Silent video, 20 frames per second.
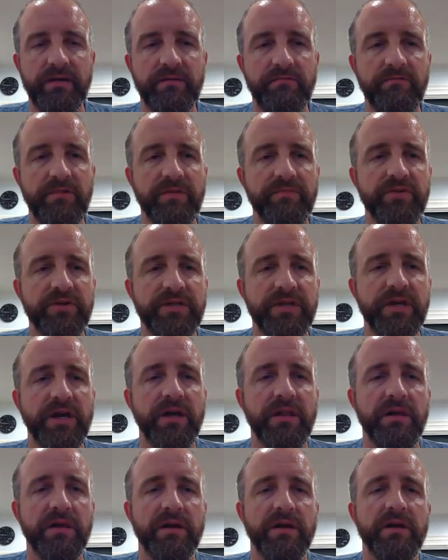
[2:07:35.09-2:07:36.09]
We can put the
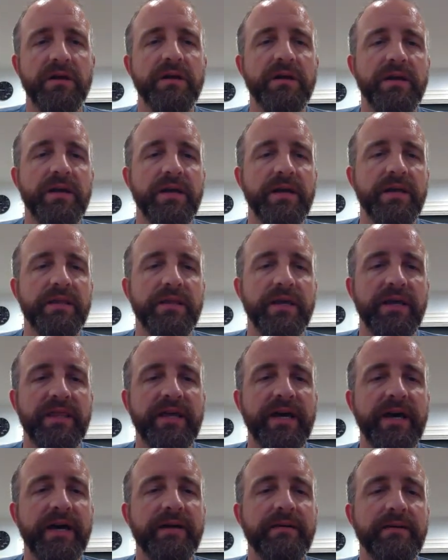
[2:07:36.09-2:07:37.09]
color in like
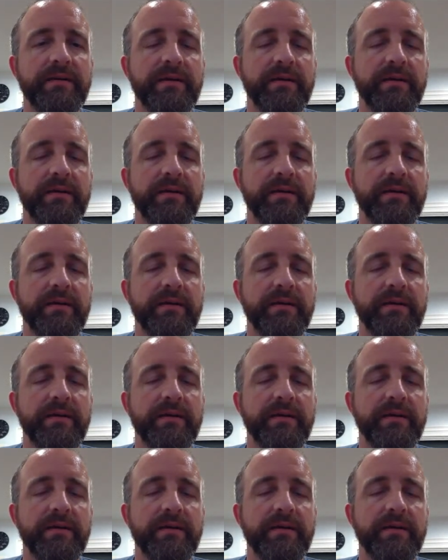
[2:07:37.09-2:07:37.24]
that.